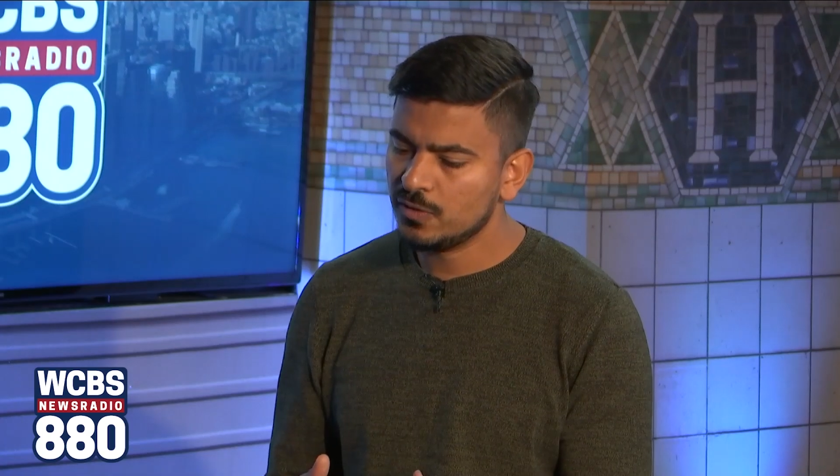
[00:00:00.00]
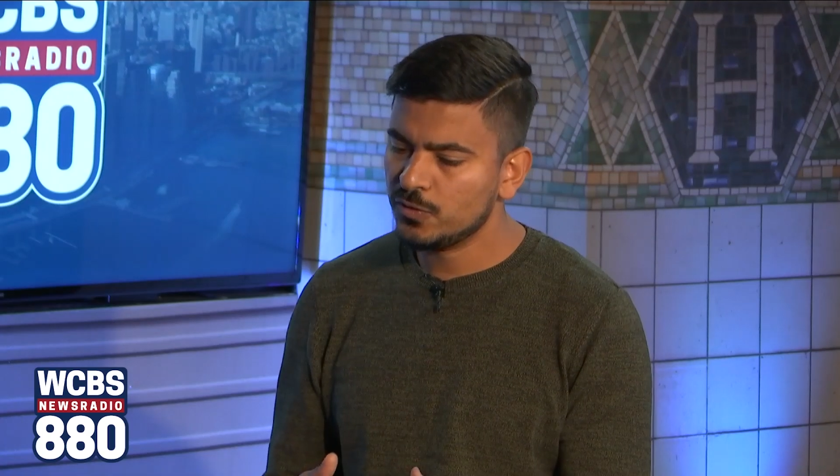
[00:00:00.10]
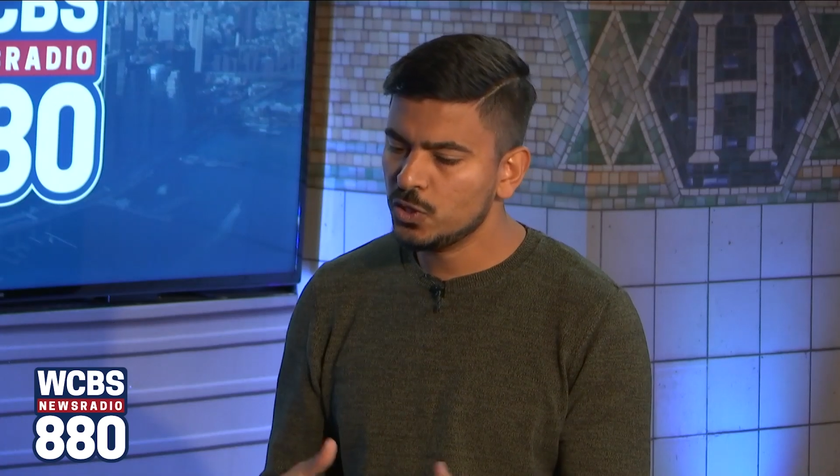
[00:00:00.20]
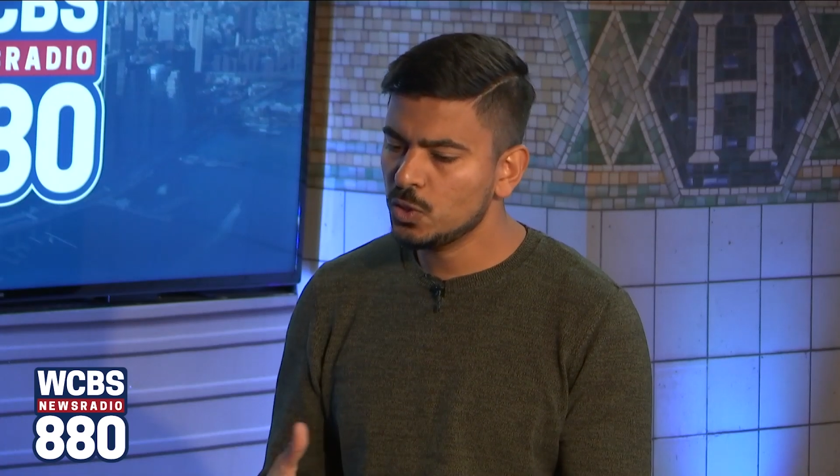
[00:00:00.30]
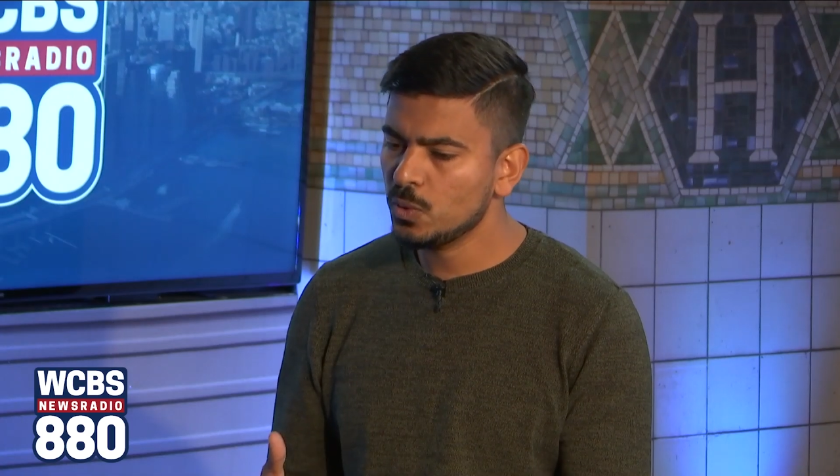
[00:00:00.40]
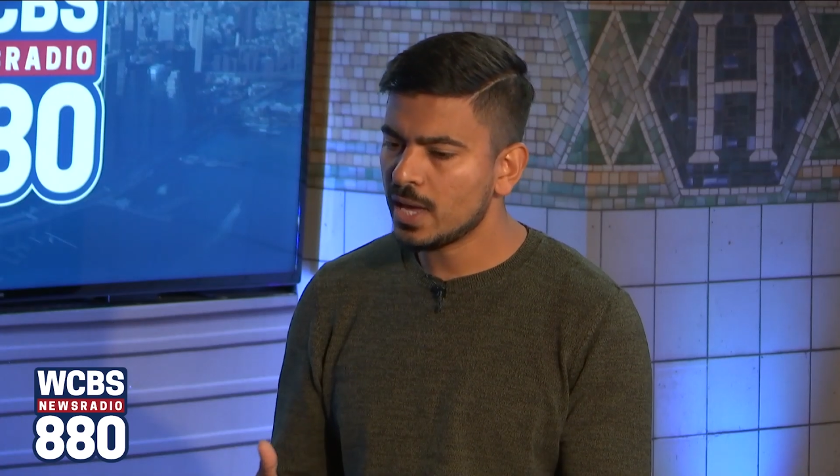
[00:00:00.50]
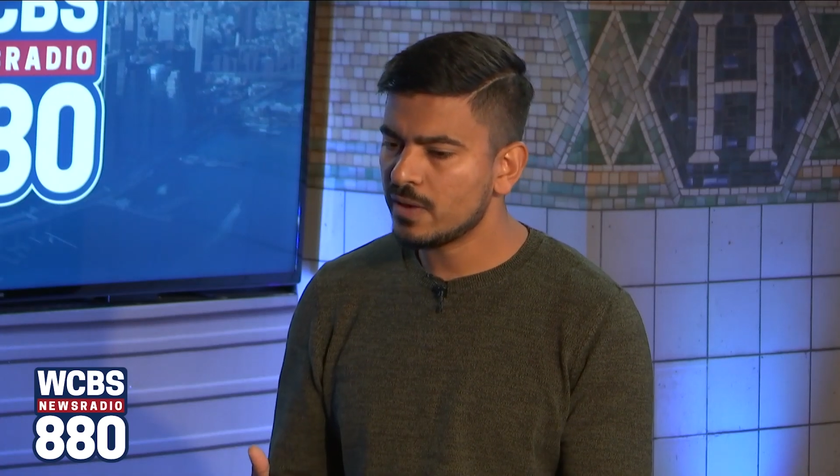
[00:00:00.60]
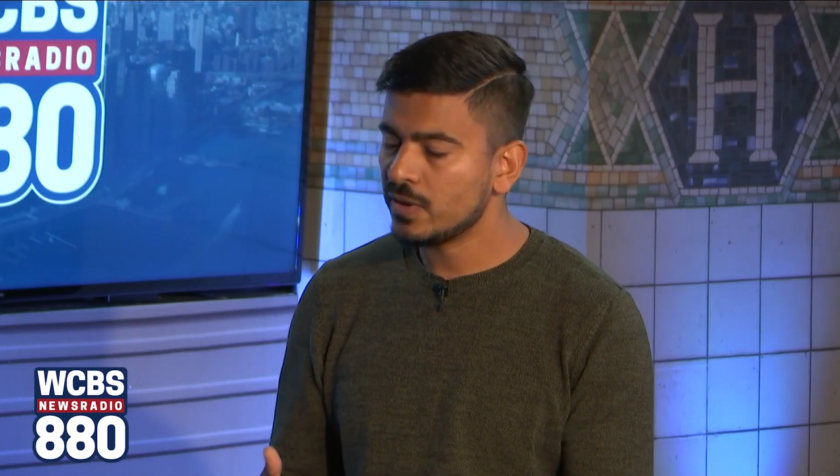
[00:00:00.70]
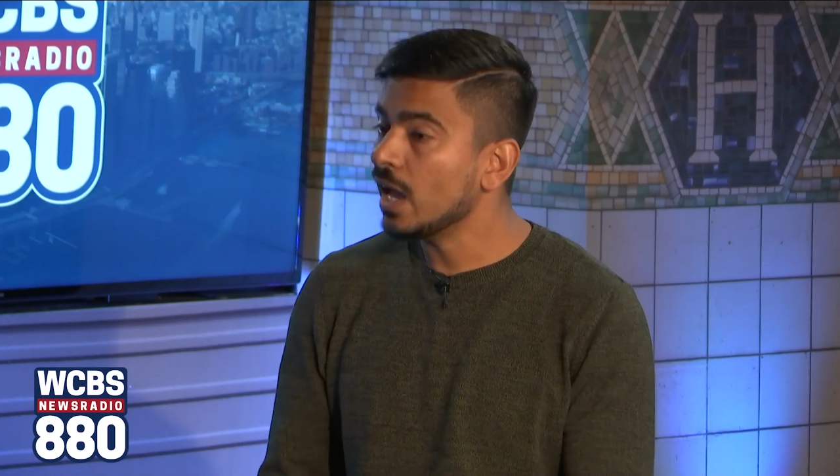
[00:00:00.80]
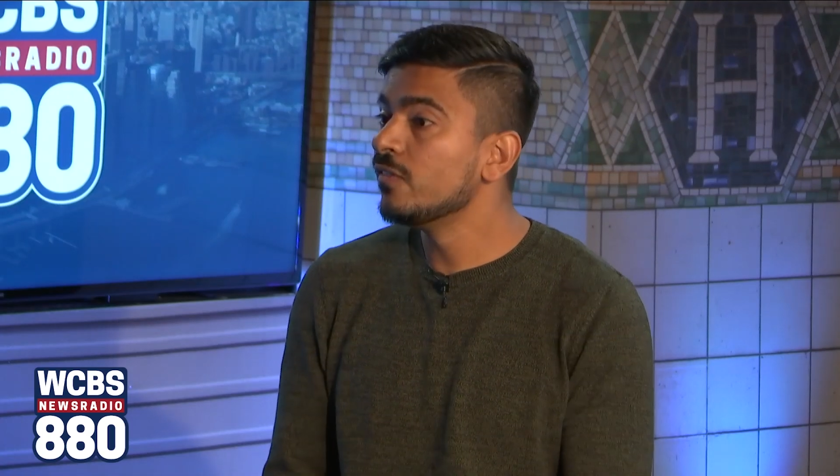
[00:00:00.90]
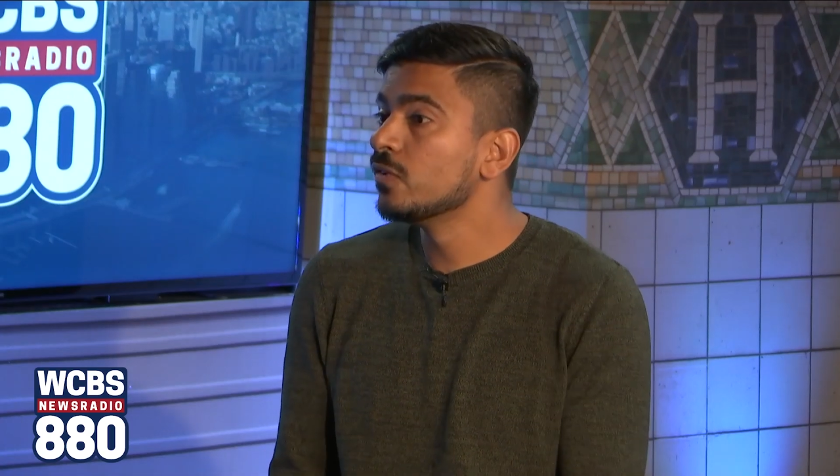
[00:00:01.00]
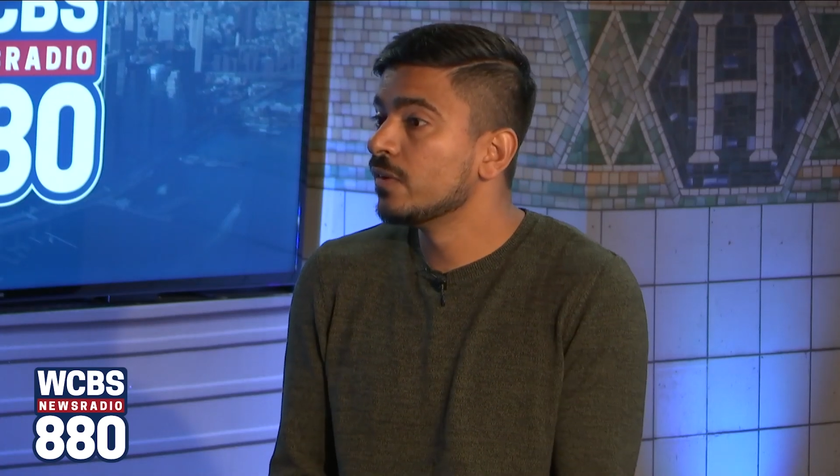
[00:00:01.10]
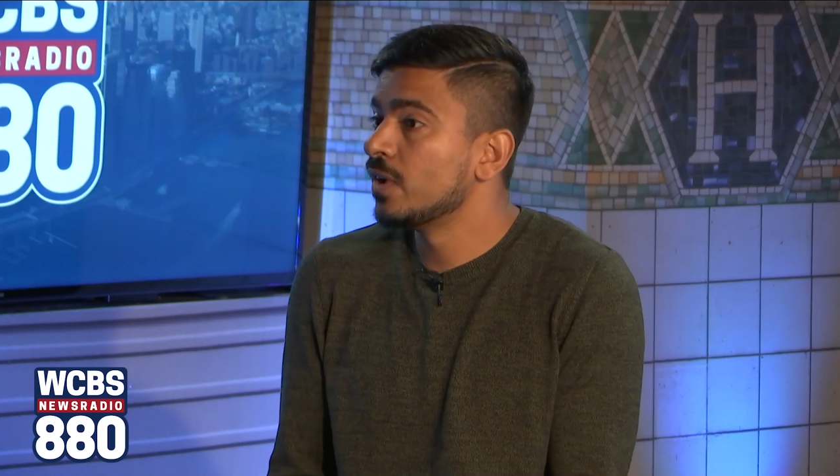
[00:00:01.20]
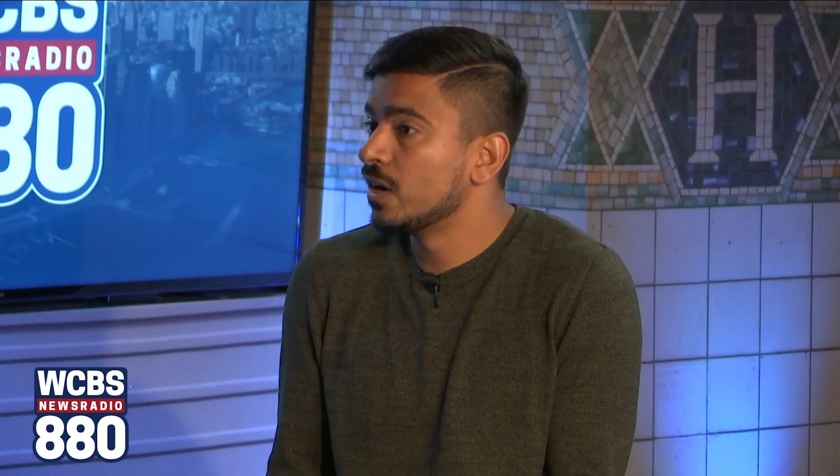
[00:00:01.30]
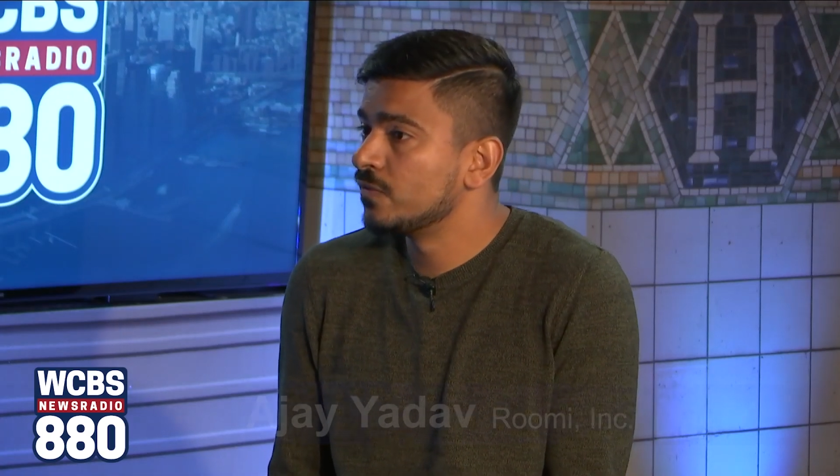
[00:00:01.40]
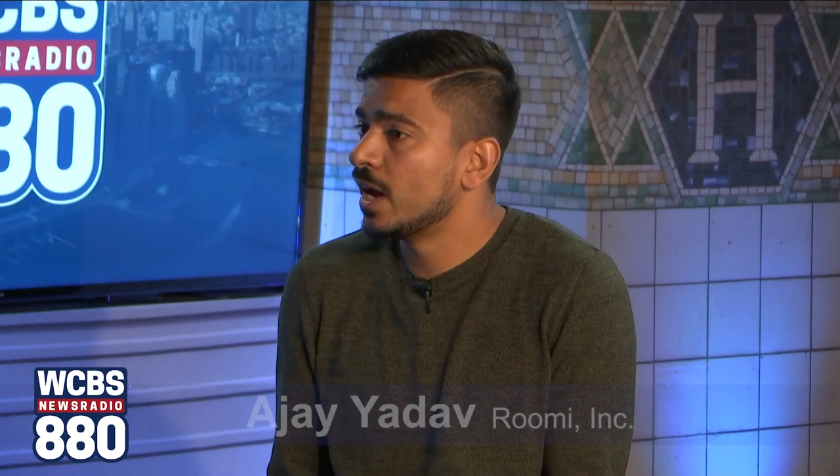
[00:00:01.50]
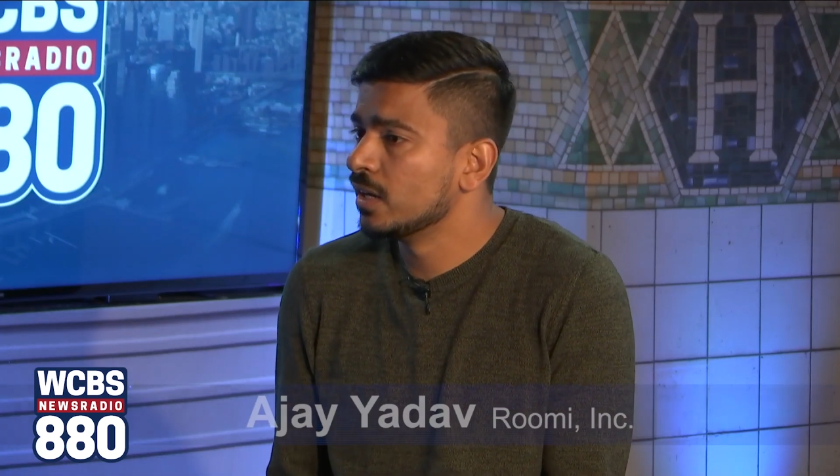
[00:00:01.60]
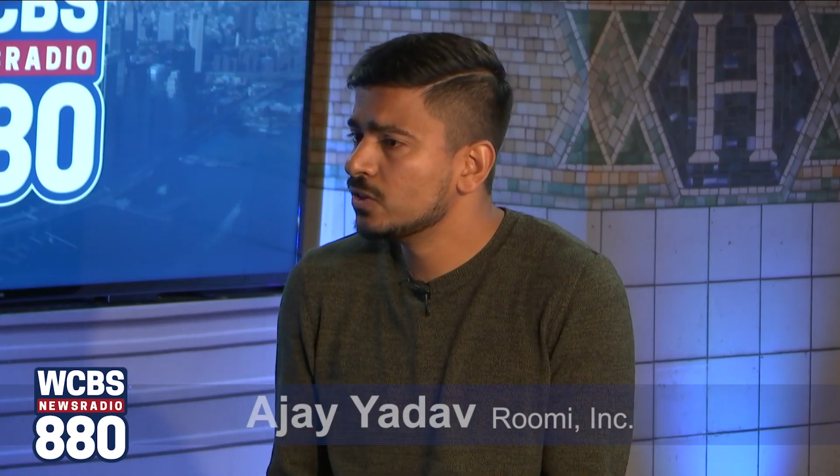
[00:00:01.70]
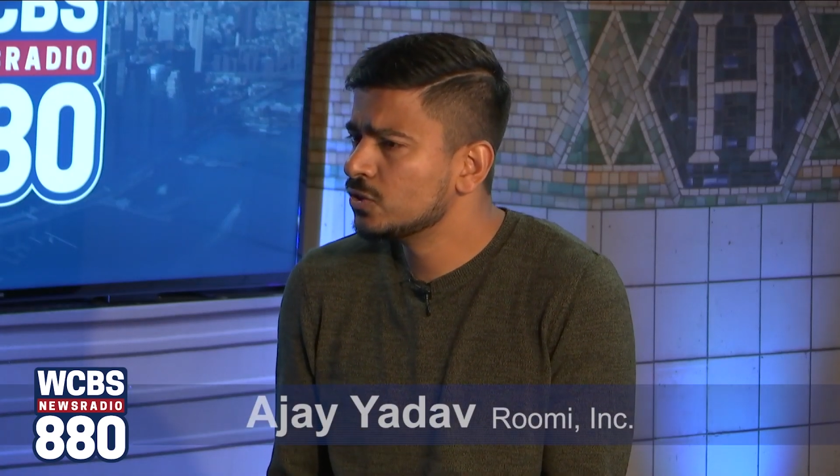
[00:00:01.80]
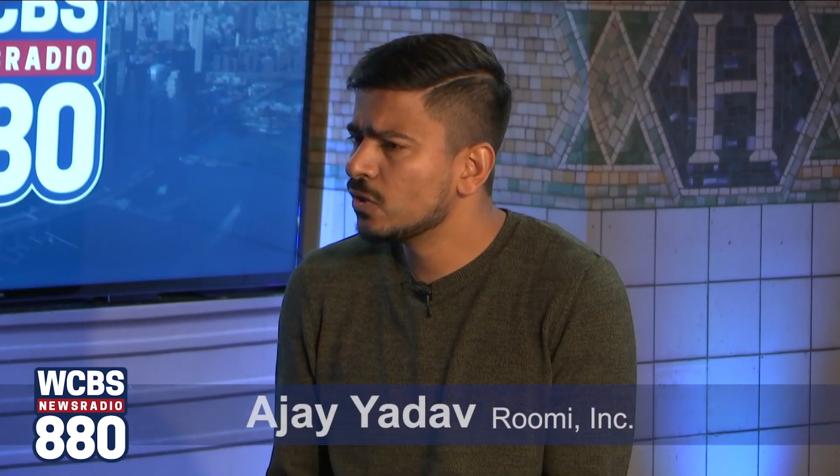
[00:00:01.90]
if you have everyone verified,